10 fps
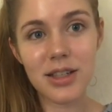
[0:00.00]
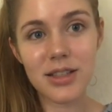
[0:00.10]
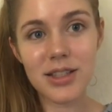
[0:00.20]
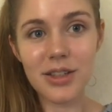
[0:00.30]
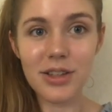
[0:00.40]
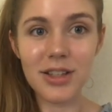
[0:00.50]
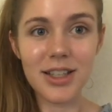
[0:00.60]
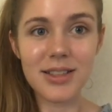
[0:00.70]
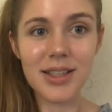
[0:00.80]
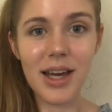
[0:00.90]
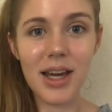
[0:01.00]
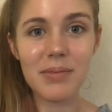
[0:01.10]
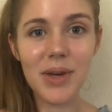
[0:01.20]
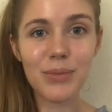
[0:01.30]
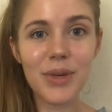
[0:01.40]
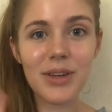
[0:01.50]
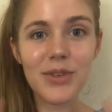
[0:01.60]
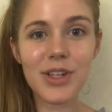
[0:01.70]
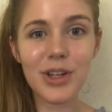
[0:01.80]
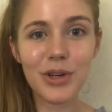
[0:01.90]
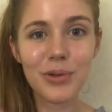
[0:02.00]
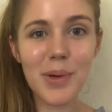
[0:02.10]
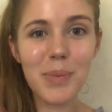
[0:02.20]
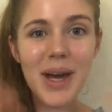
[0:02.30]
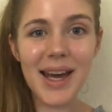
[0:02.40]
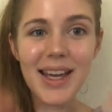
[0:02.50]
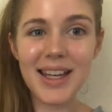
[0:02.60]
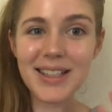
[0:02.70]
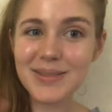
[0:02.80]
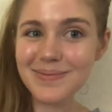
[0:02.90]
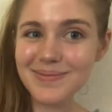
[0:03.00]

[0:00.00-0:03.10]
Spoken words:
until the next time I make a video, bye bye.